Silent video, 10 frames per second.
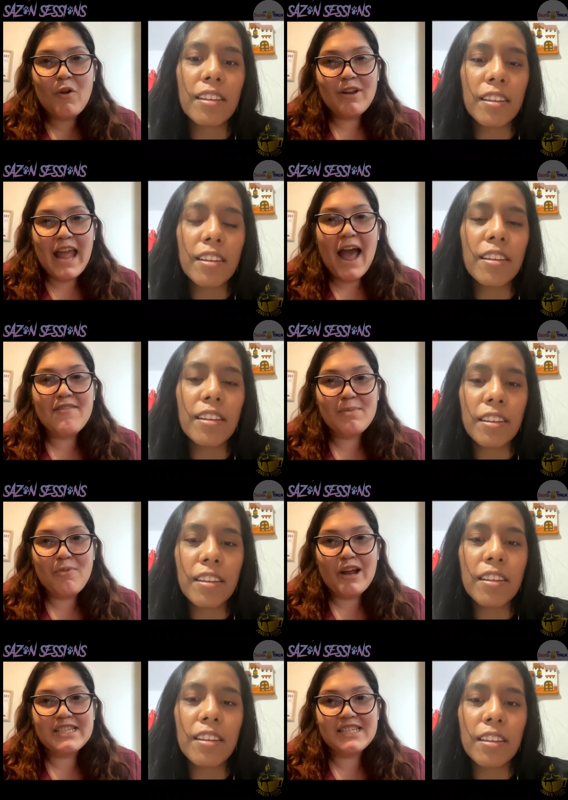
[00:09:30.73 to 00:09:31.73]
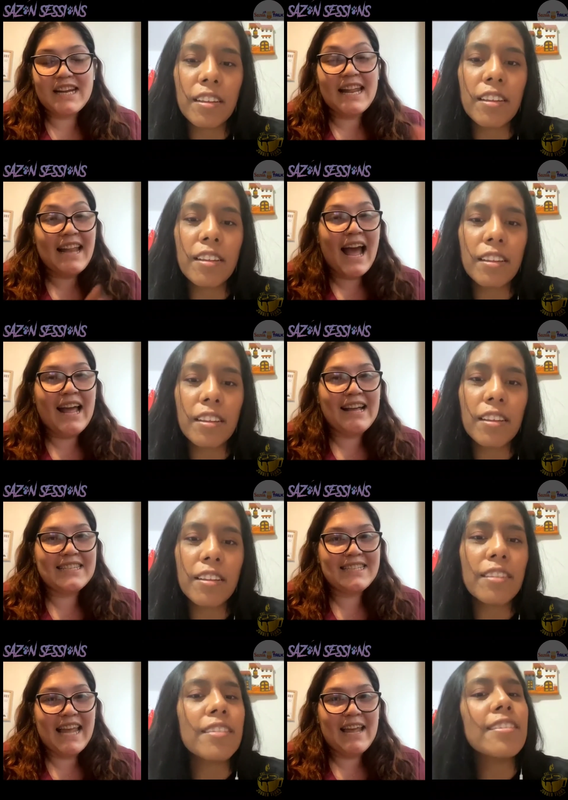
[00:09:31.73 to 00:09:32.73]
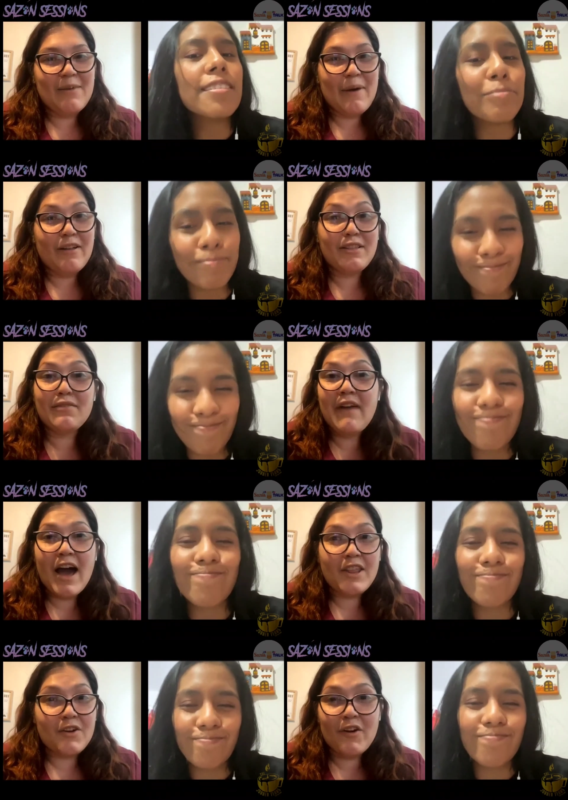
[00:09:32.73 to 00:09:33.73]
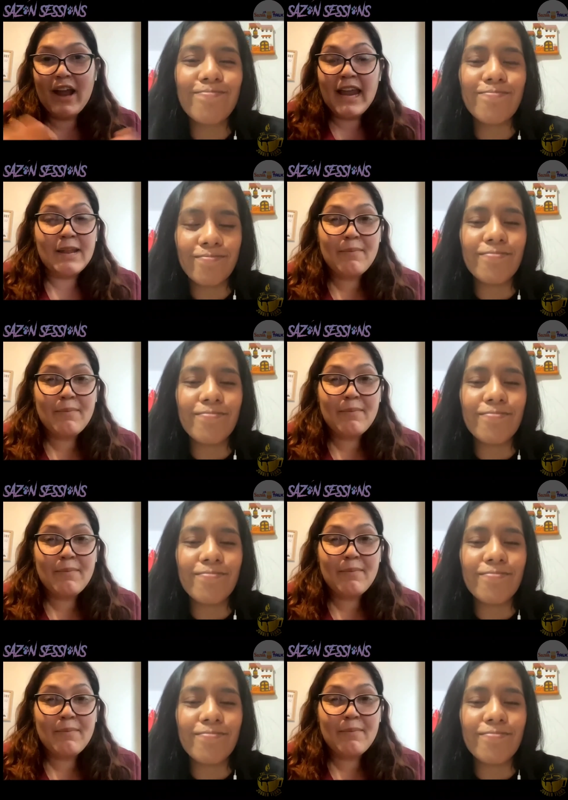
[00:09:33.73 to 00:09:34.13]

Speaker 1: only have depression and not say about the father or any